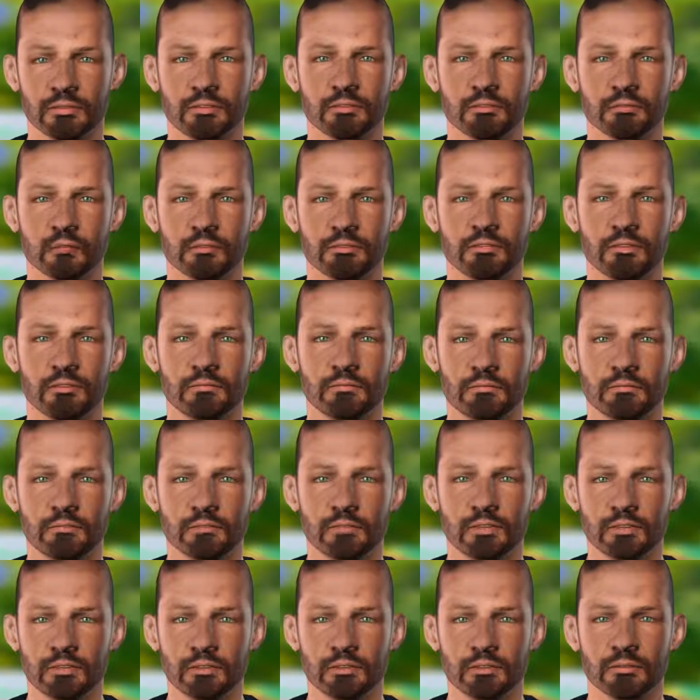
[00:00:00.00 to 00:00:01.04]
But it wasn't for
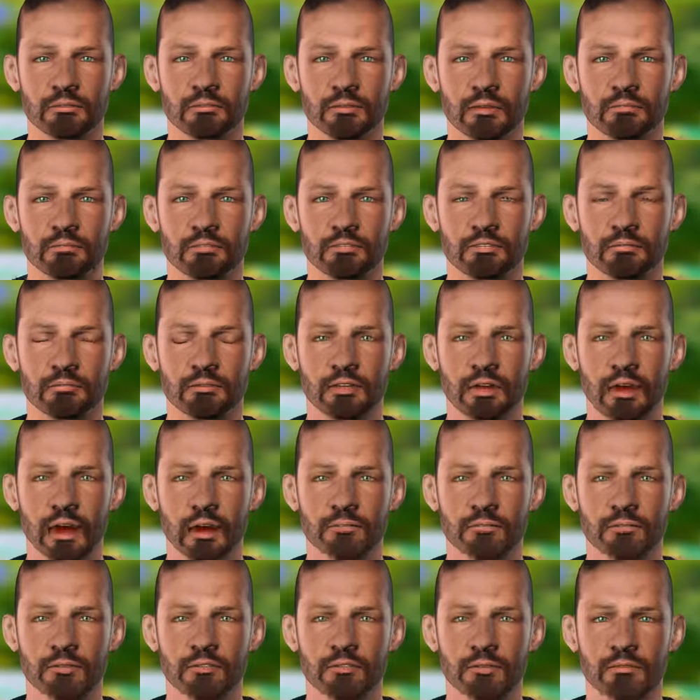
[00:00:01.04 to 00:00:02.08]
Prophet Muhammad
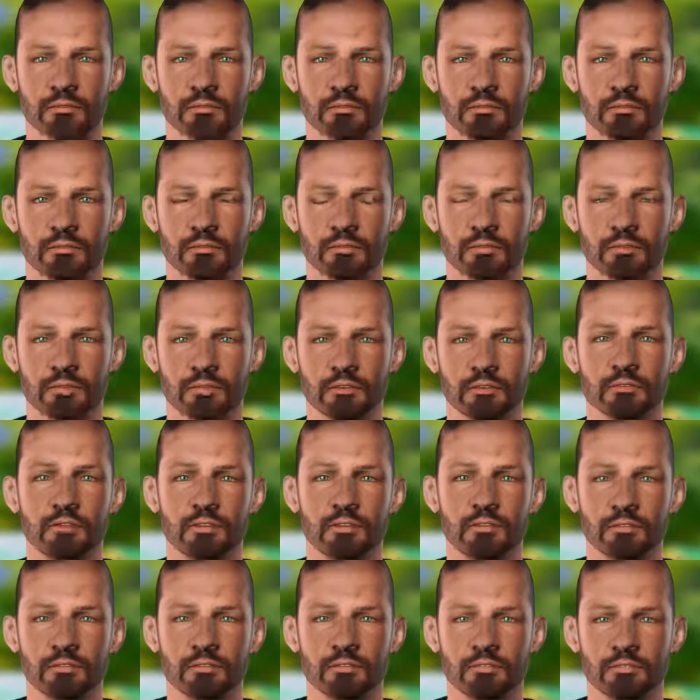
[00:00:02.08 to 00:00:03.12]
sallallahu alaihi wasallam, because he
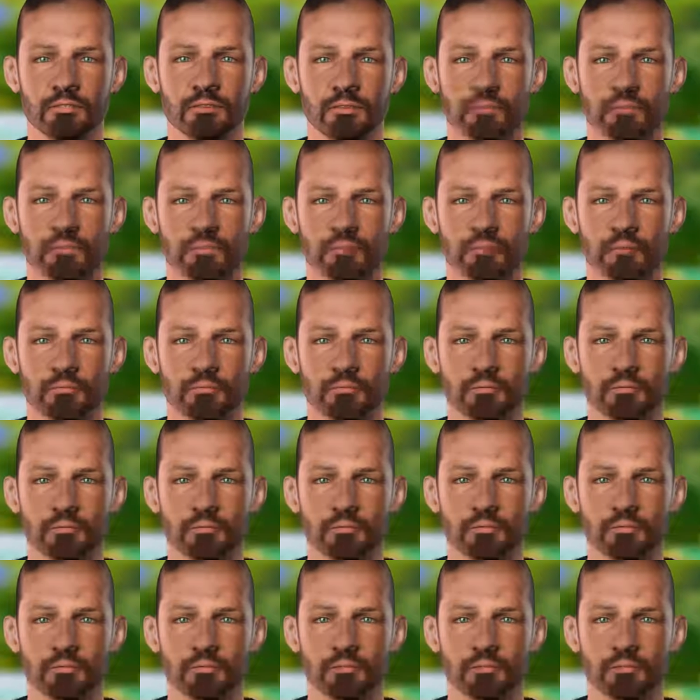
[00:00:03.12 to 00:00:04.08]
was the best of creation.